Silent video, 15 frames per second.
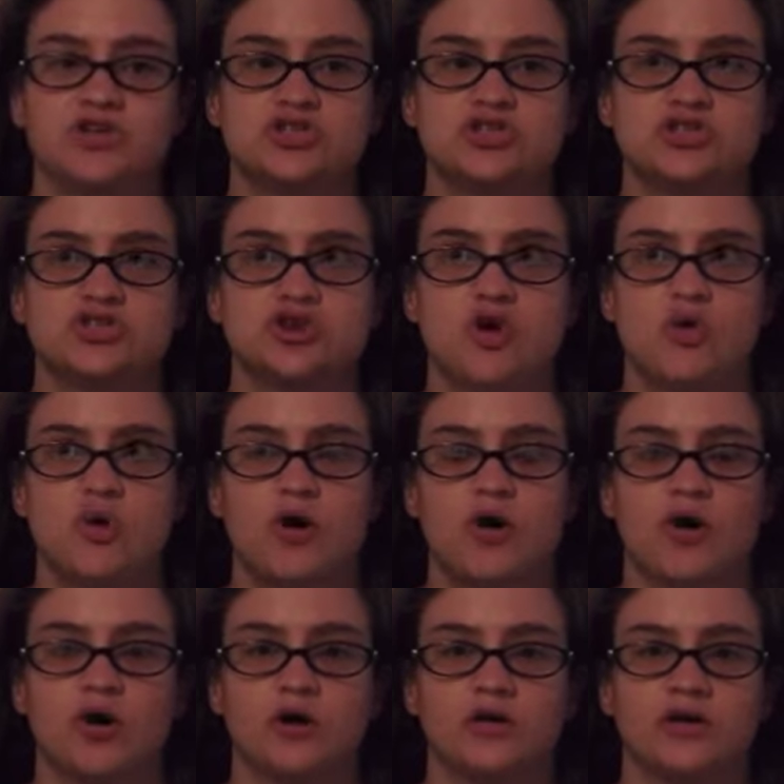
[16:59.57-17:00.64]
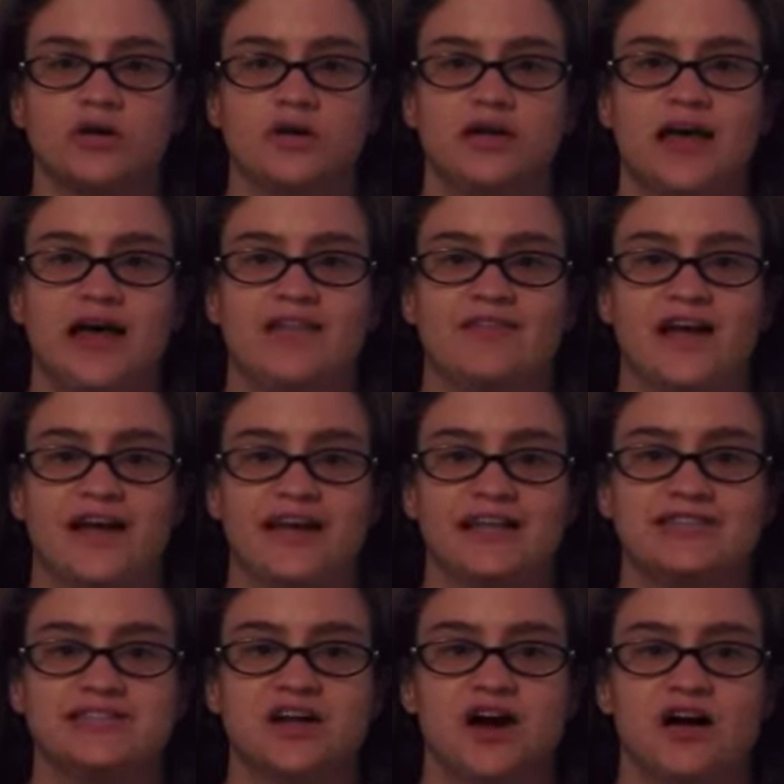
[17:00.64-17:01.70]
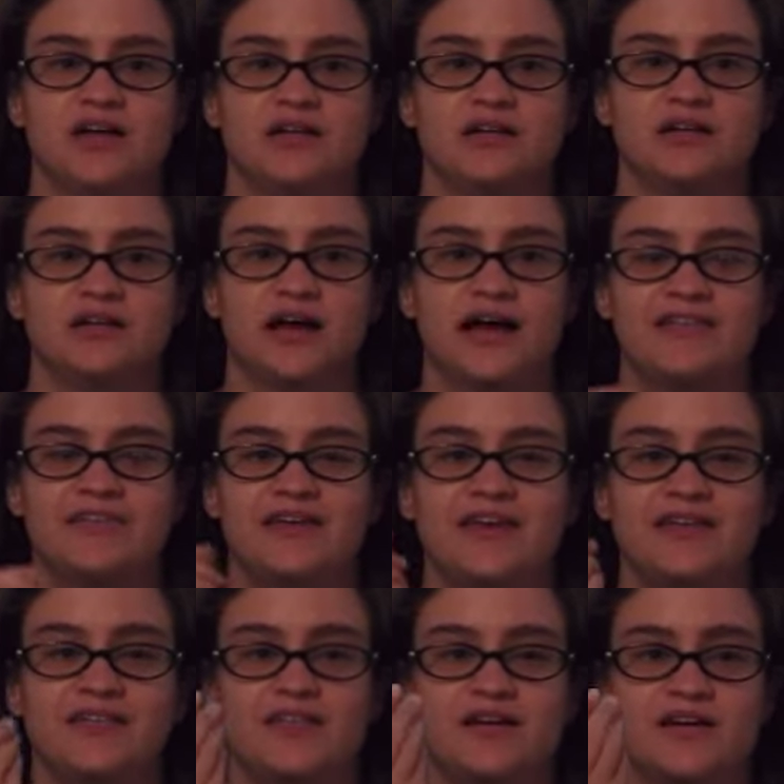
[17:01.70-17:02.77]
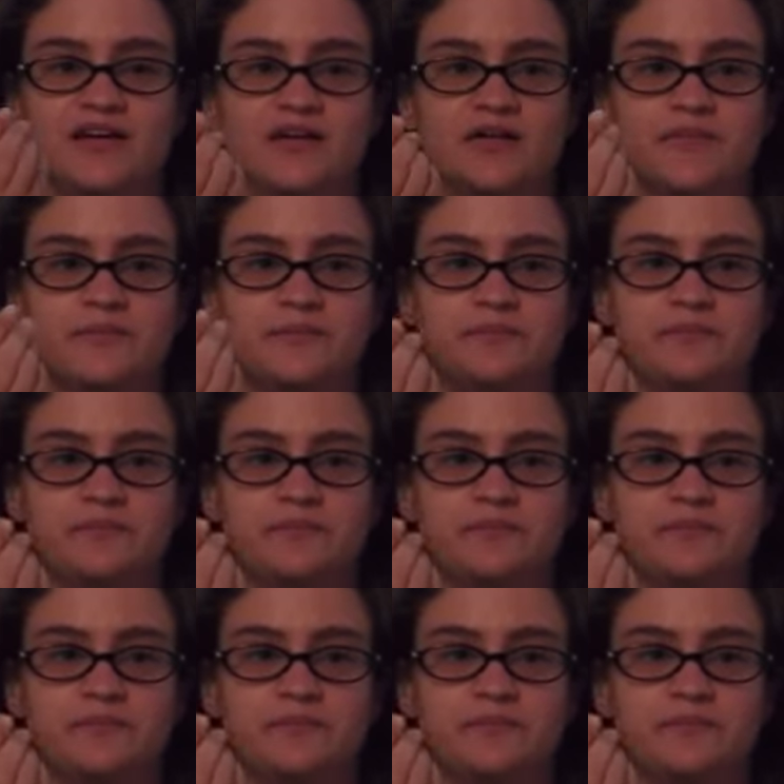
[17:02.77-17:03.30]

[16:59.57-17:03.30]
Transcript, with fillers: so hard and like it's not I think the